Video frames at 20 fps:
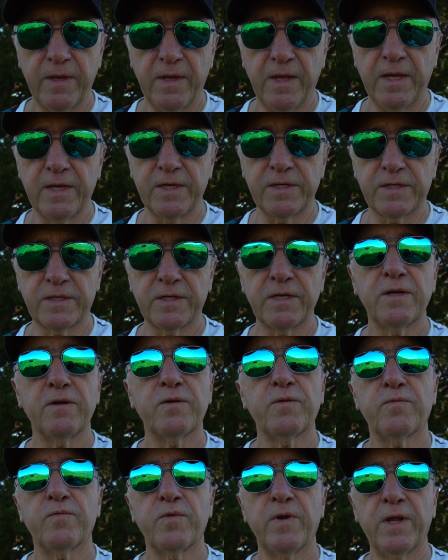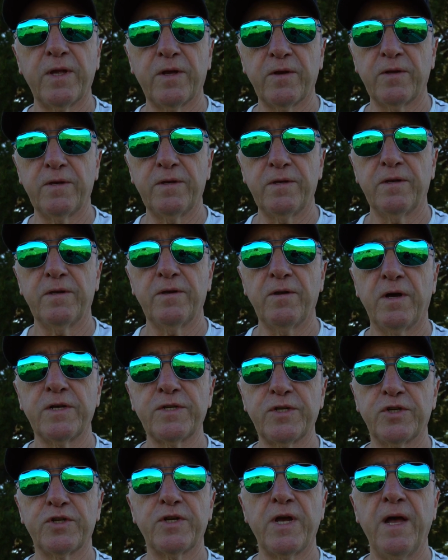is really good,
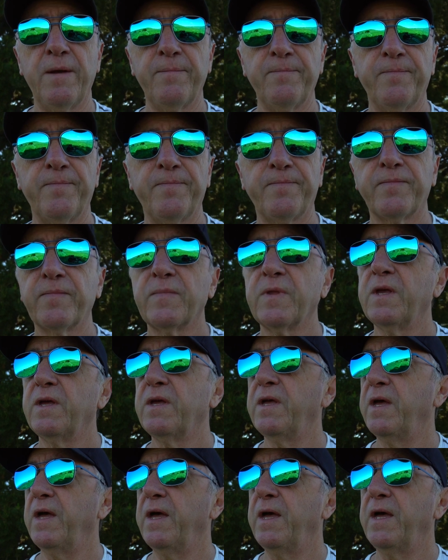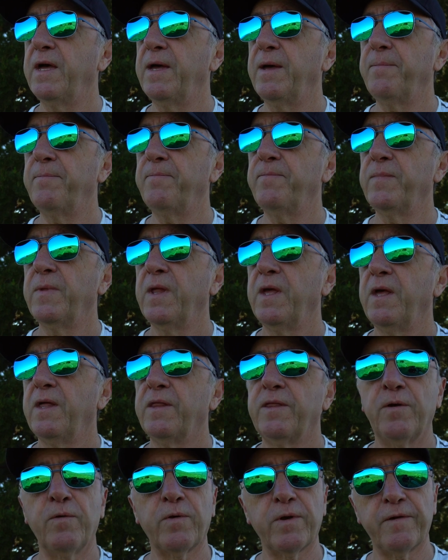nice and sharp. The
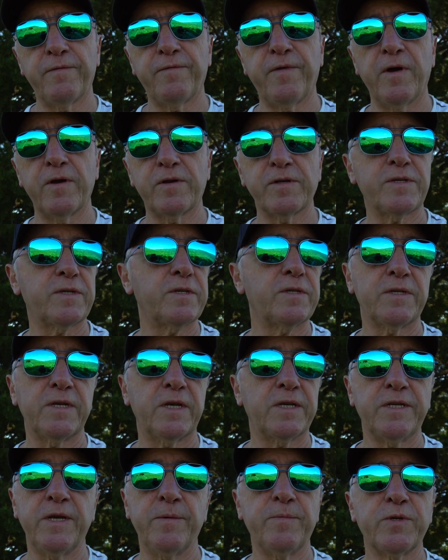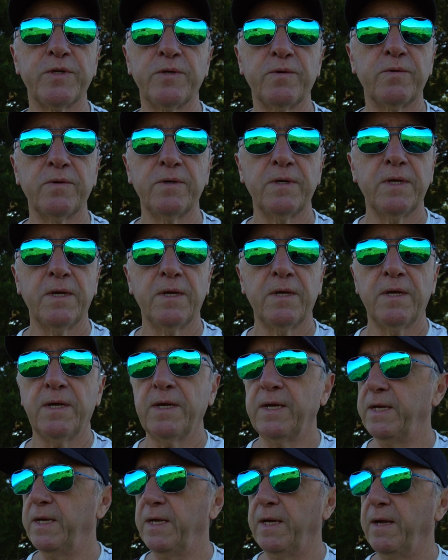autofocus is exceptional.
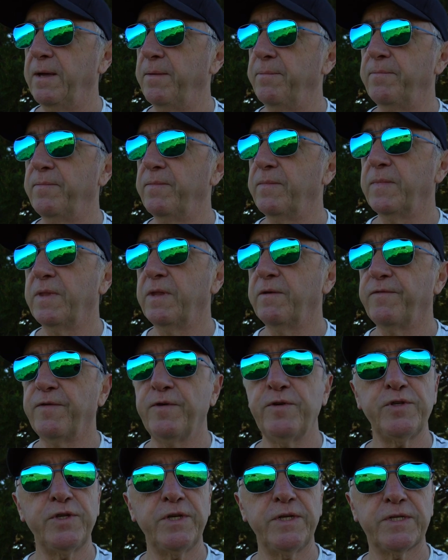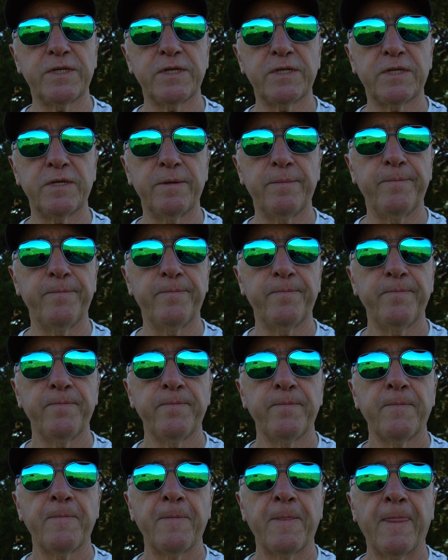The Fuji system,
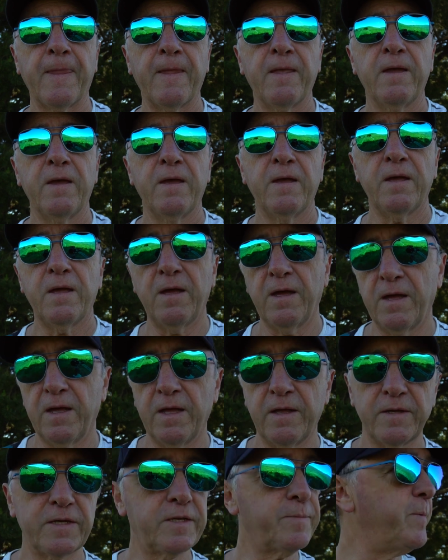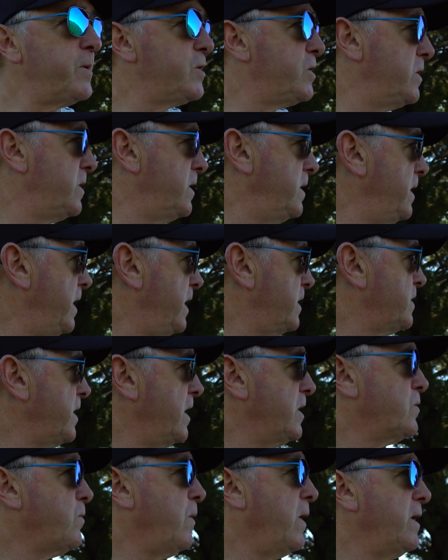especially in the
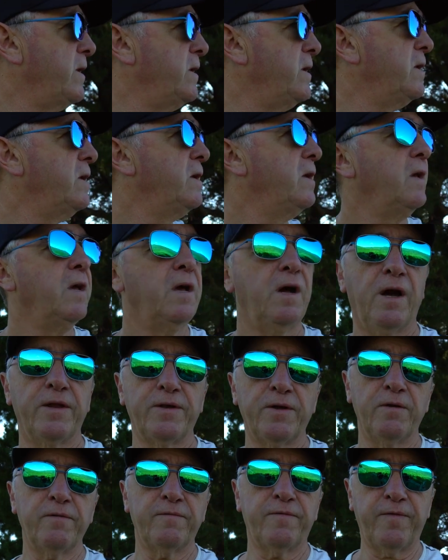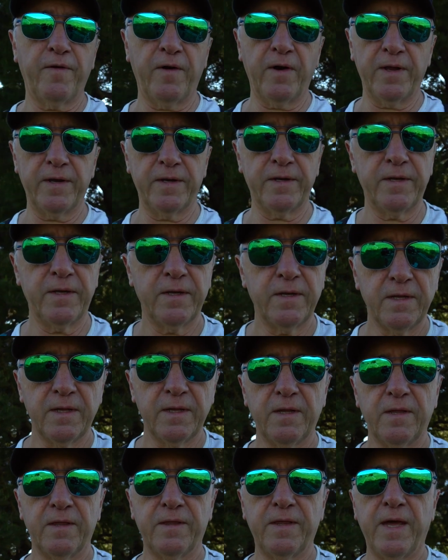X-H1, I don't find
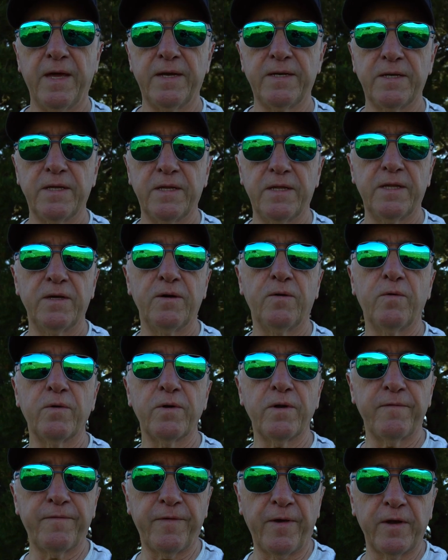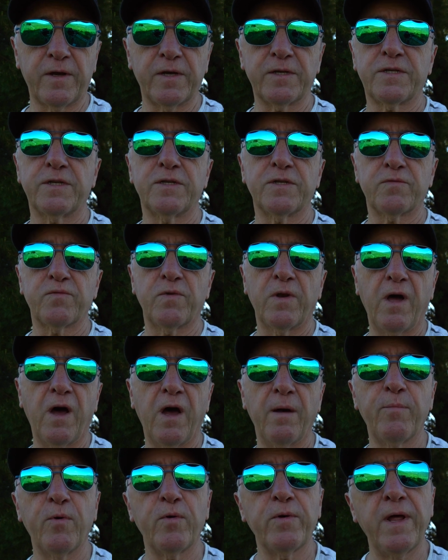that the autofocus is
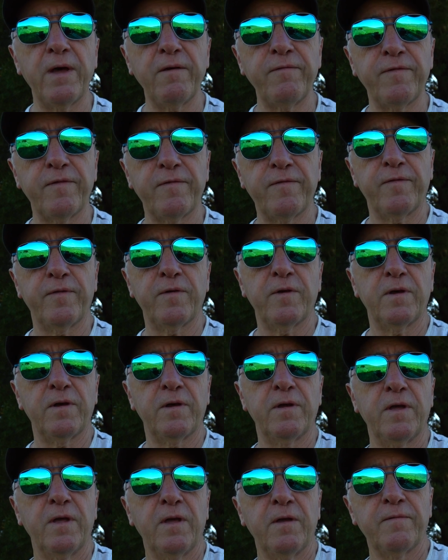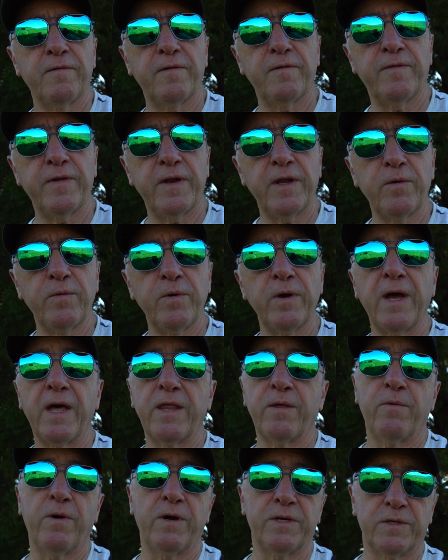reliable enough for video work.
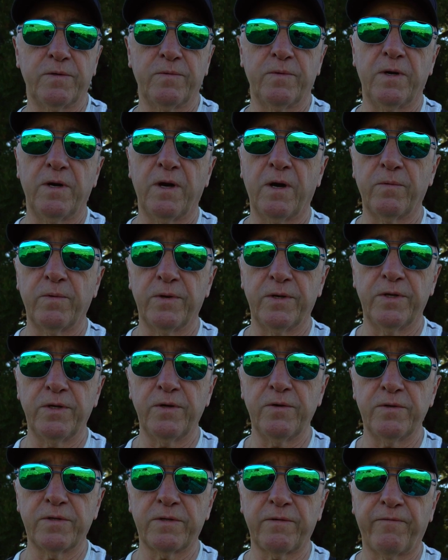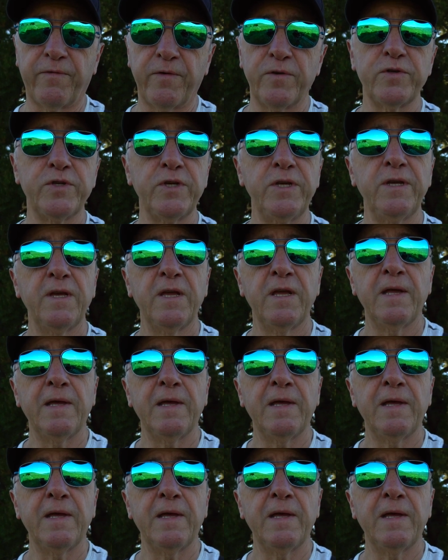Otherwise I would have used Fuji.